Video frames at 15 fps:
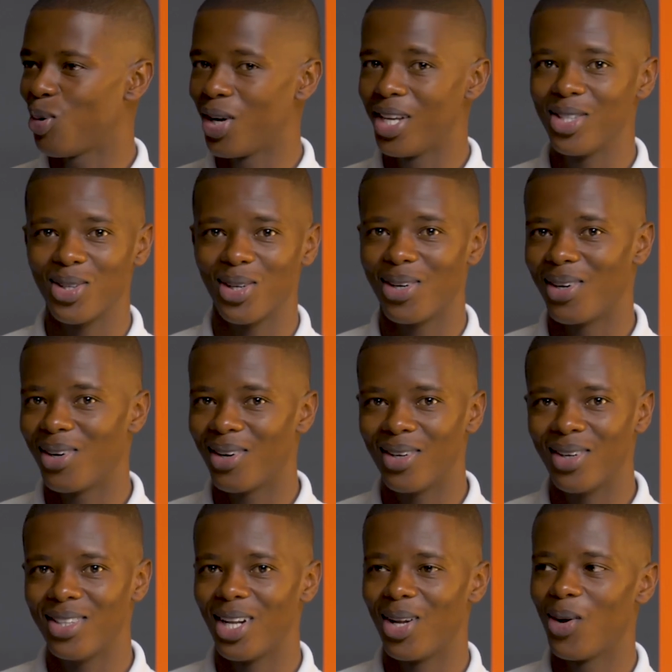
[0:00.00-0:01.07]
points
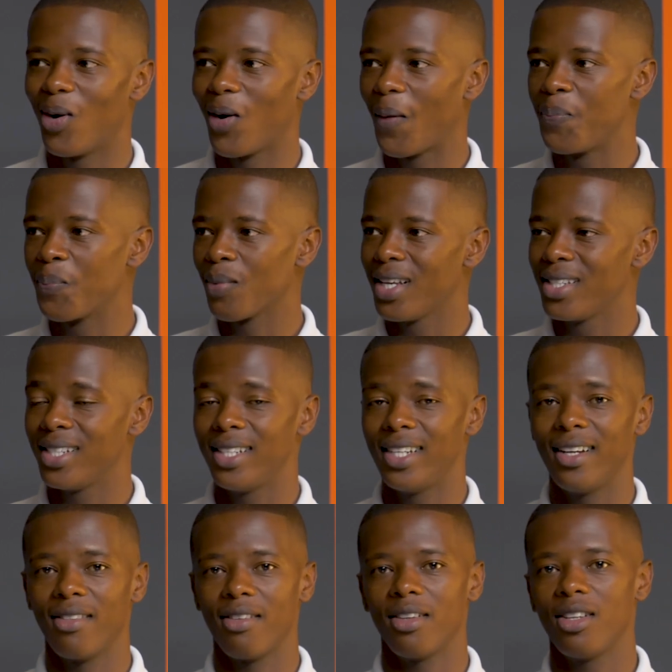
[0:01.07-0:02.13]
on the log.
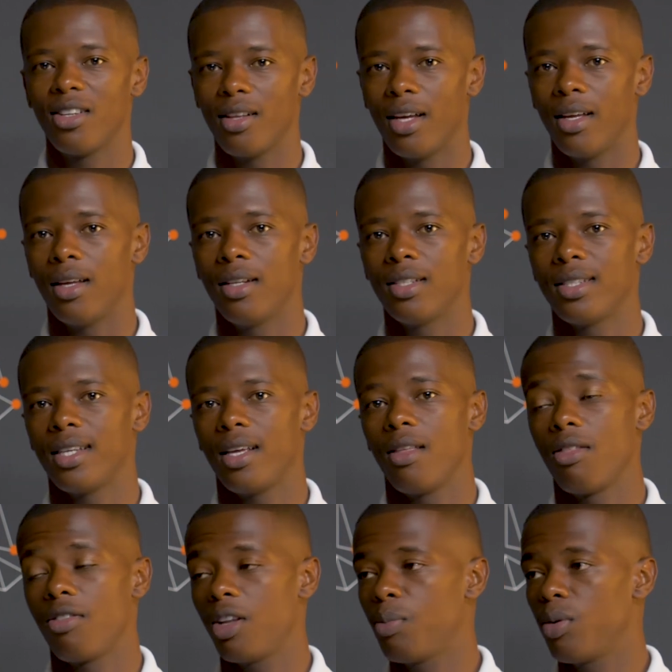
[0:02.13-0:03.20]
Sitting in third, in,
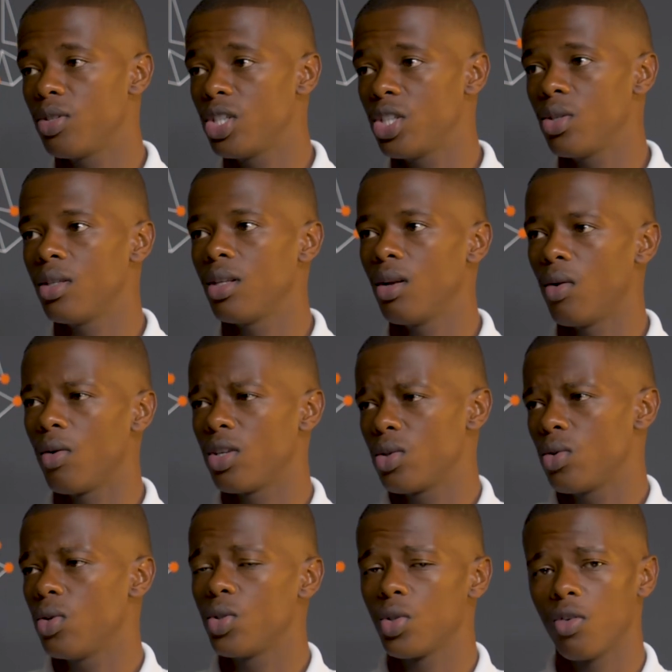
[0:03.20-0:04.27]
in third position mm. on the log is
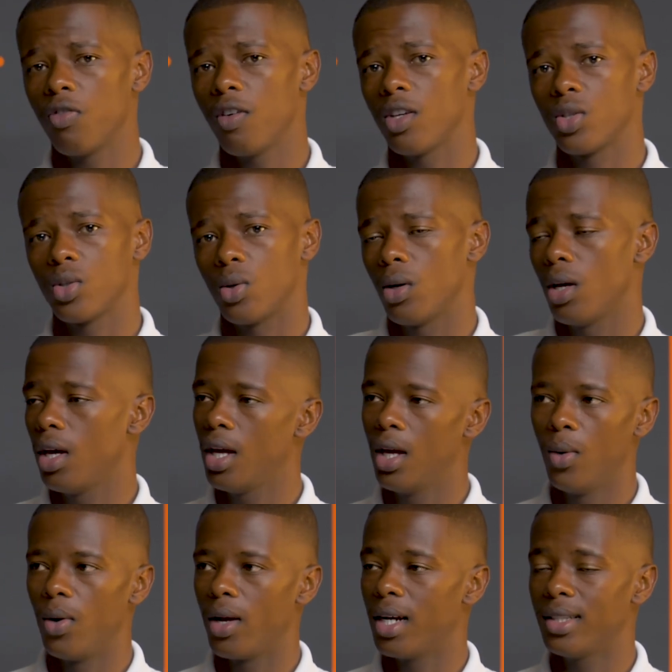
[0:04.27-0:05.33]
good so far. So
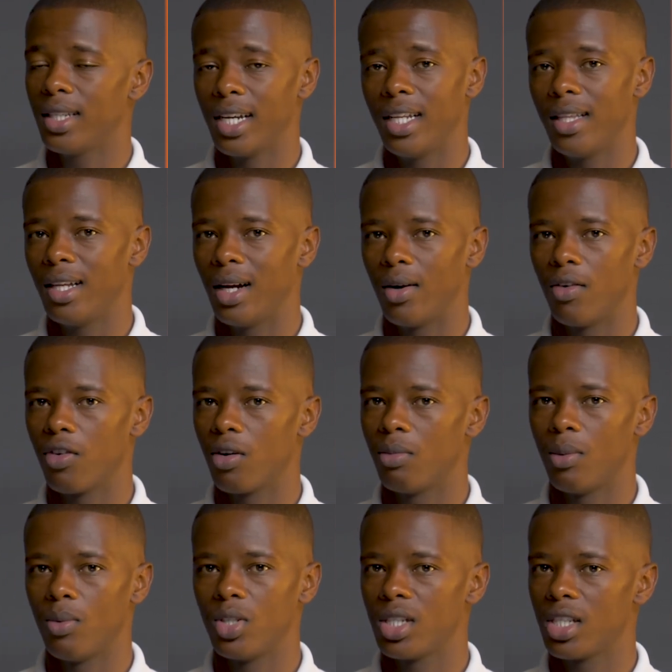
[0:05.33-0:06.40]
we can't take anything away from
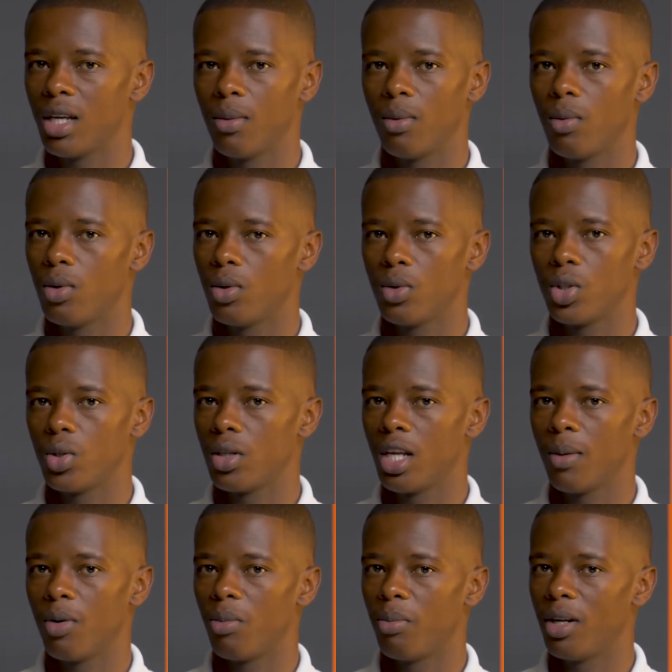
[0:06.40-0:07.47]
them. We just keep, we should
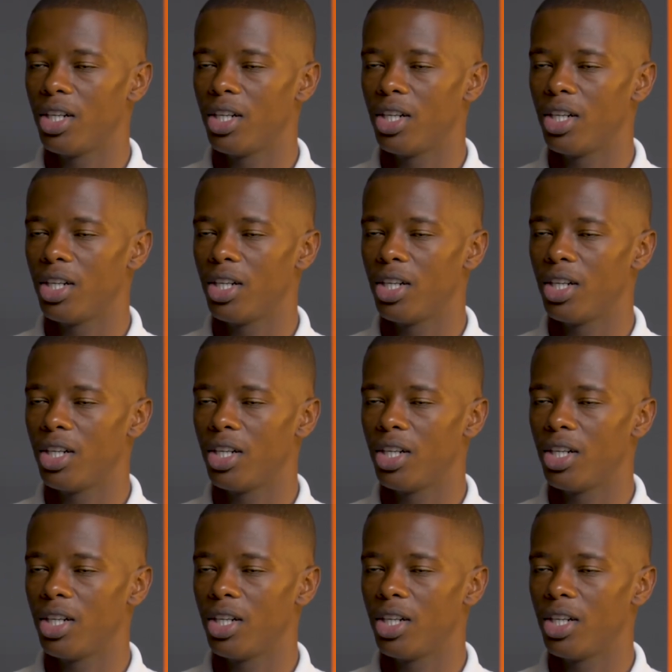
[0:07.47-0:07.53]
keep on